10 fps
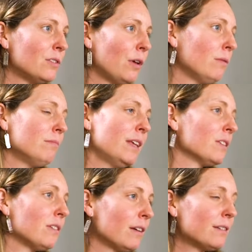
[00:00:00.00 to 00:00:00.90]
So
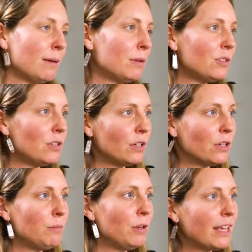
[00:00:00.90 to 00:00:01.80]
things like damage to
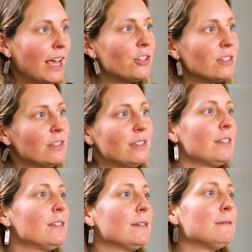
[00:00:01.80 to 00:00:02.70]
communication
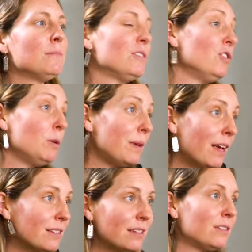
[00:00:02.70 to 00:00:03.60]
systems,
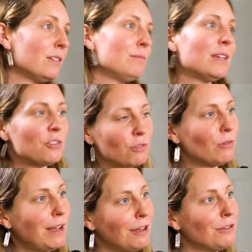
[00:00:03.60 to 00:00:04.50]
GPS systems,
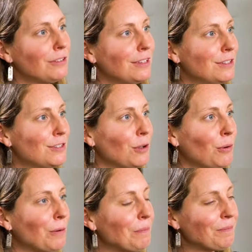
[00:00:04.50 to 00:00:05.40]
astronaut health and
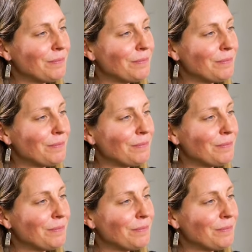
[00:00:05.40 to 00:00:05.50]
so on.